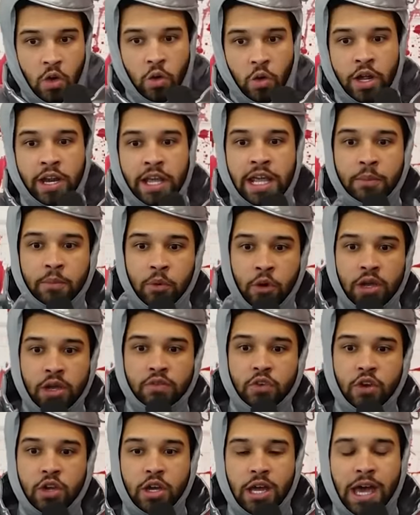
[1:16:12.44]
we're going to get a brief
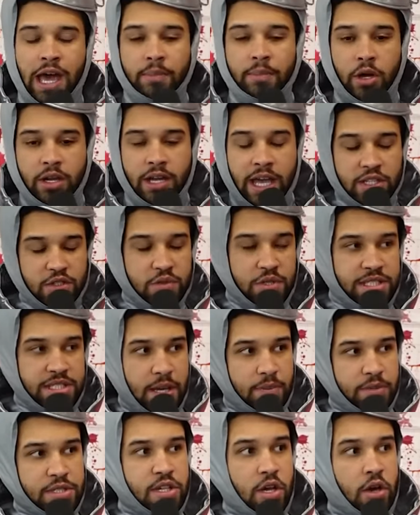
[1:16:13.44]
recap on next week's
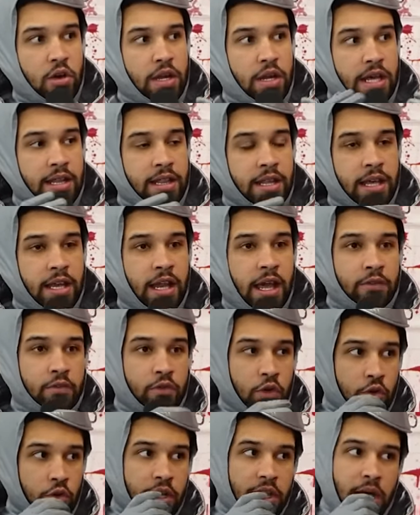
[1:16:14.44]
episode and then a
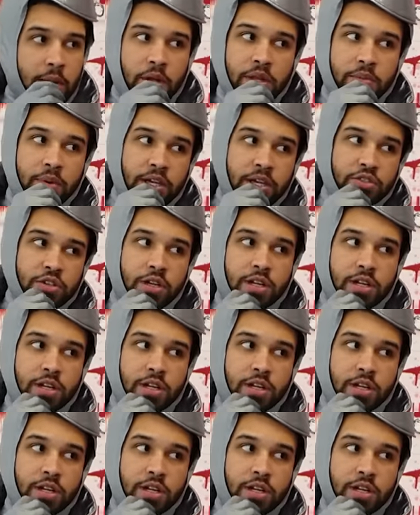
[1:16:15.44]
full recap on the Patreon